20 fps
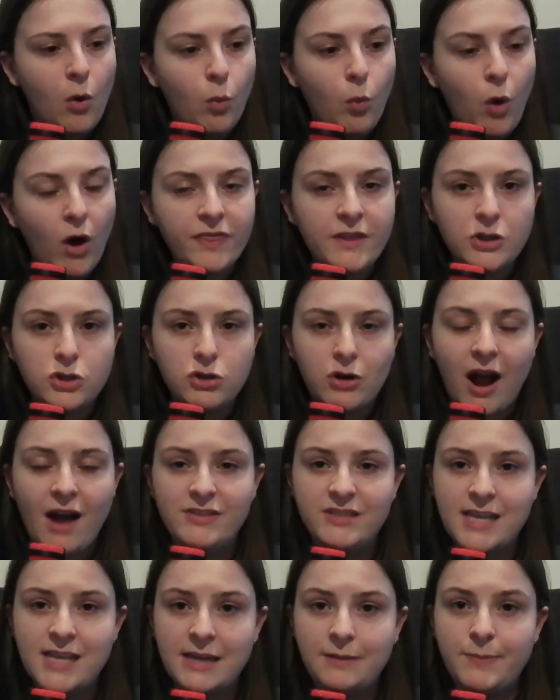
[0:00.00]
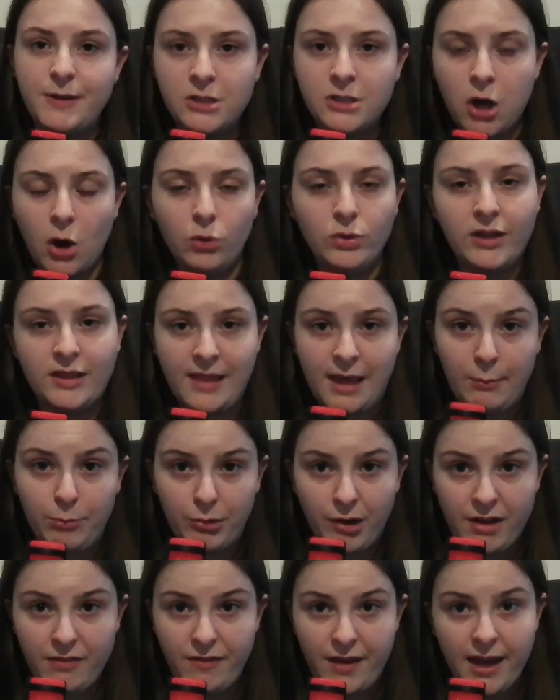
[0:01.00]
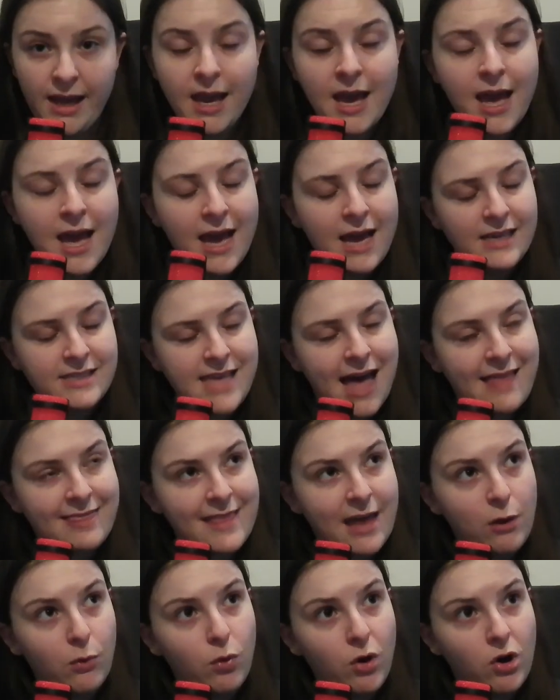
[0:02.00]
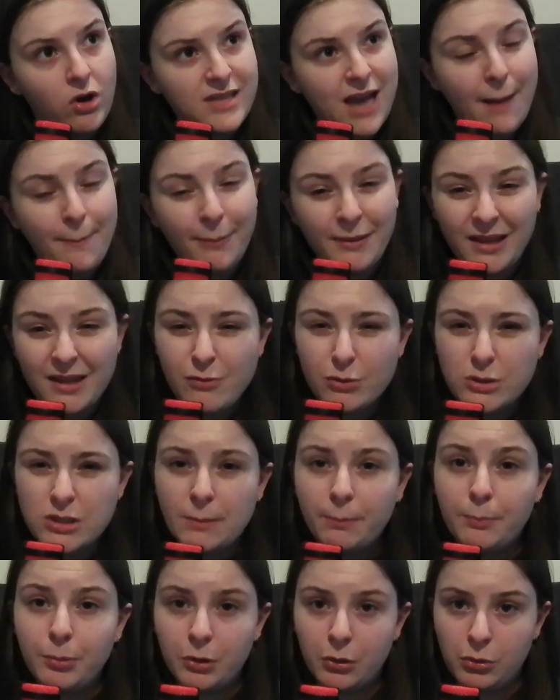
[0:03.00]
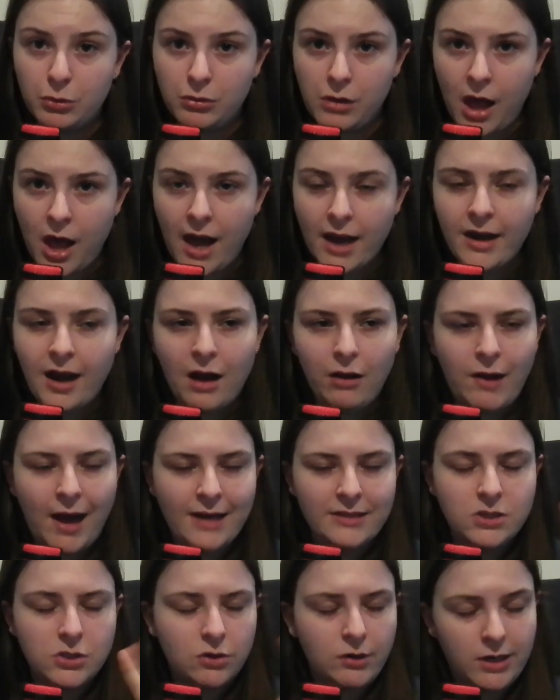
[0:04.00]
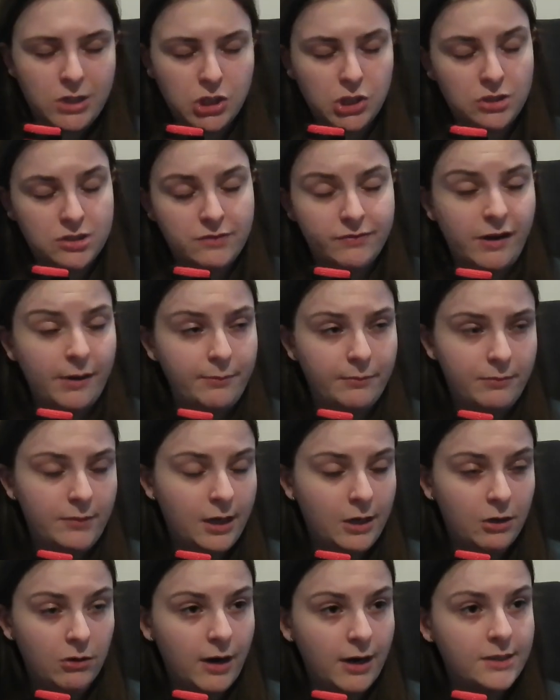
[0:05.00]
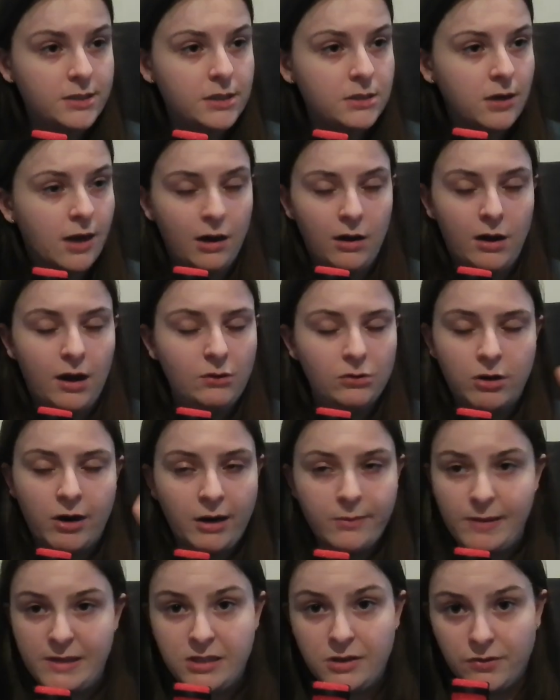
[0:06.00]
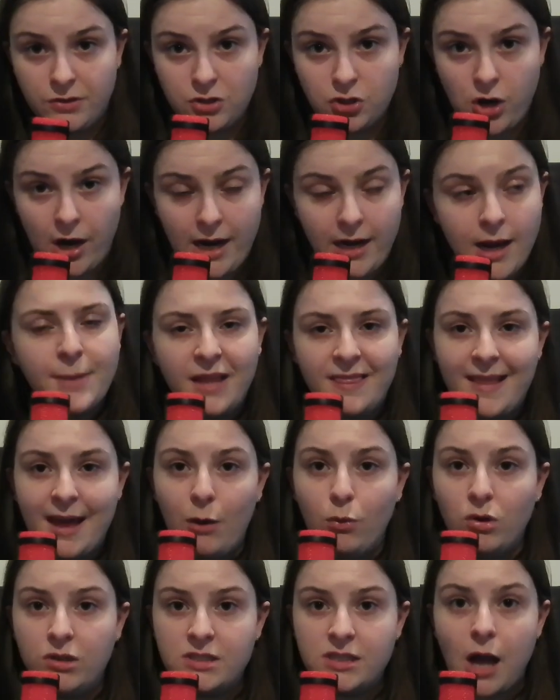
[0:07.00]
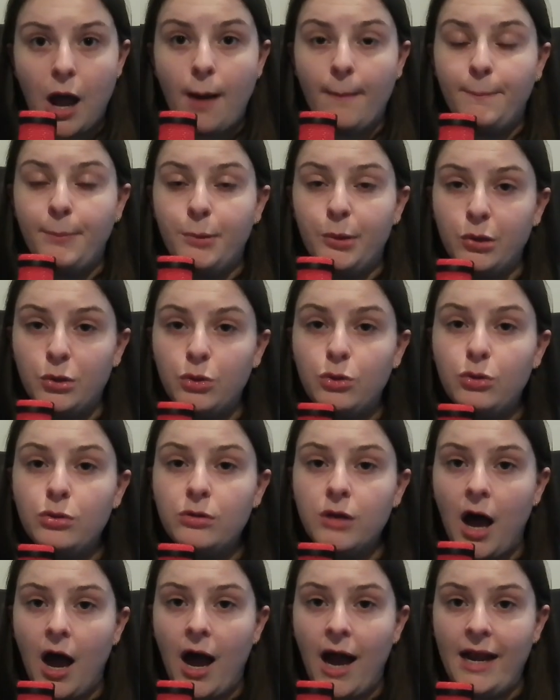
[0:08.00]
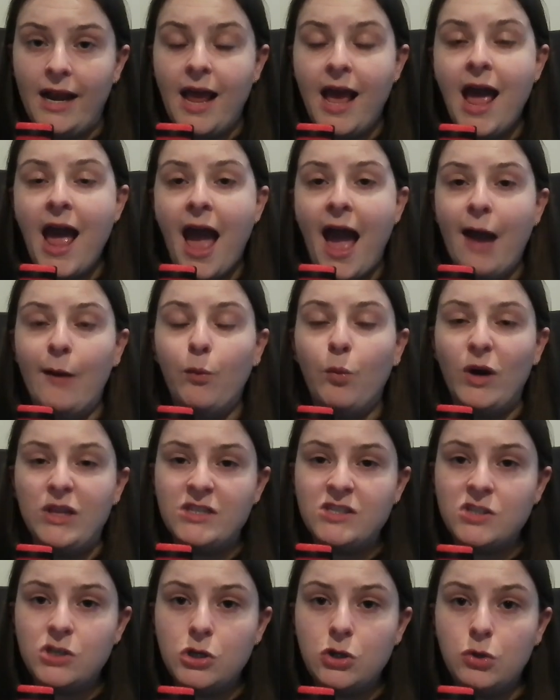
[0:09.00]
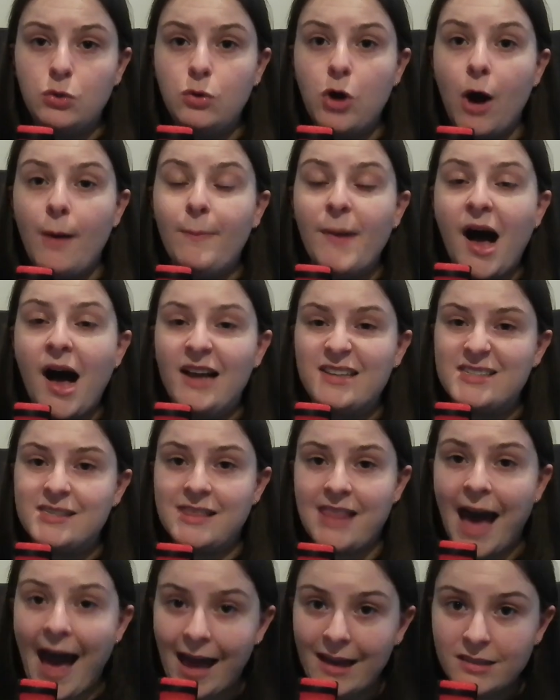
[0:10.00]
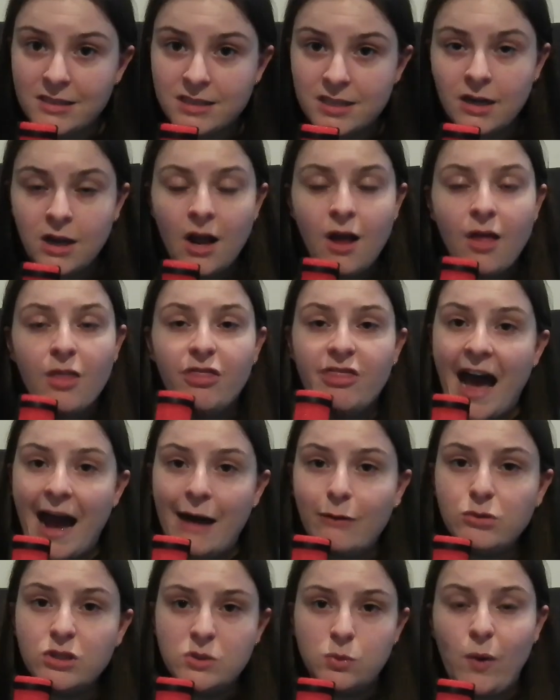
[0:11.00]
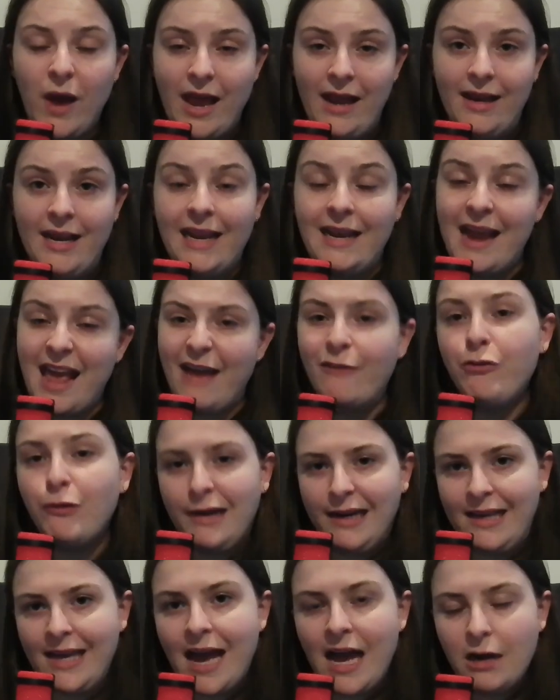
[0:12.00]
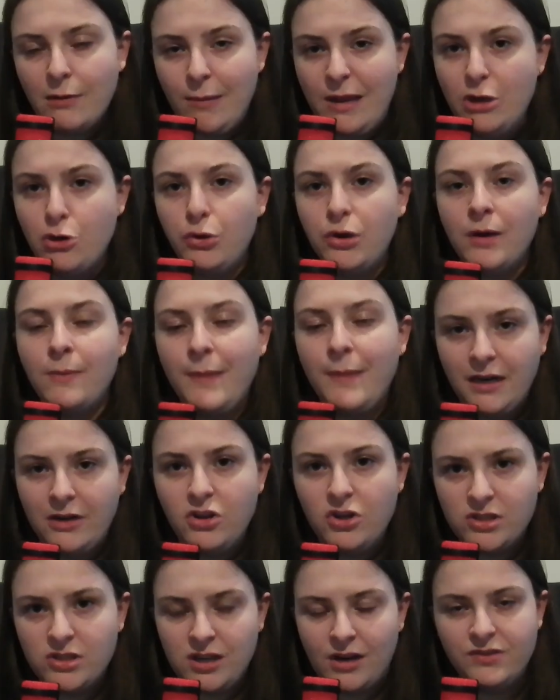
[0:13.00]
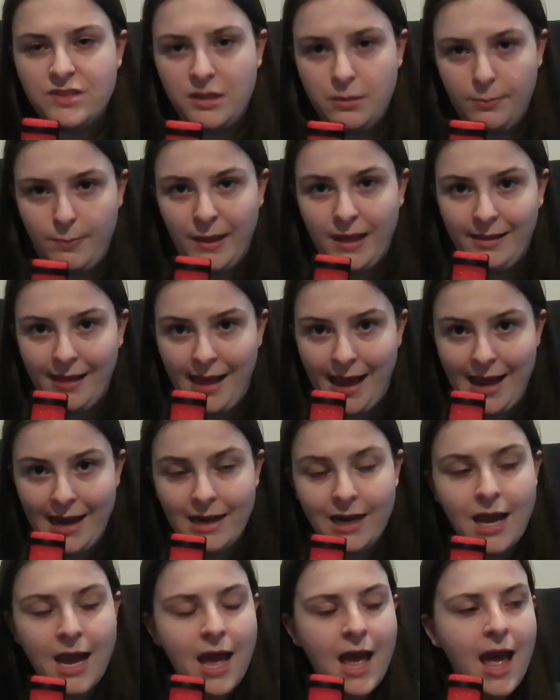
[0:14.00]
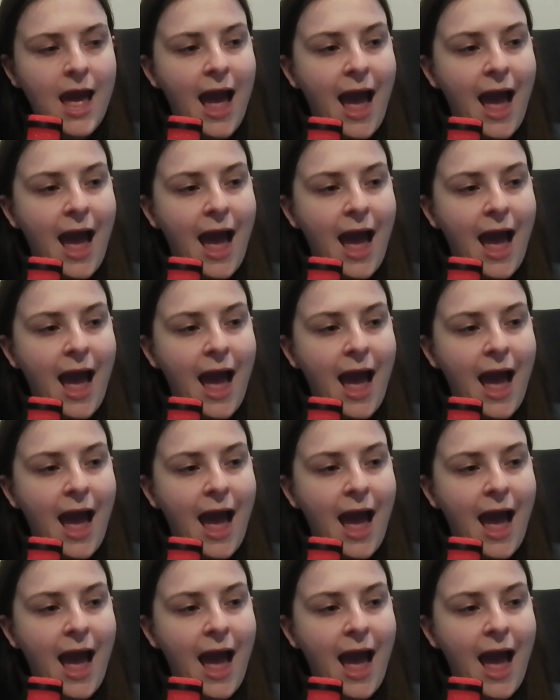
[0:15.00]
What the drivers had been told in their briefing is that there was, I believe it was a blue line. I'll add screenshots if I'm incorrect. I'll correct myself on screen. But there was a blue line, and once you got past that, that was when in F1 Academy you committed yourself to the pit lane.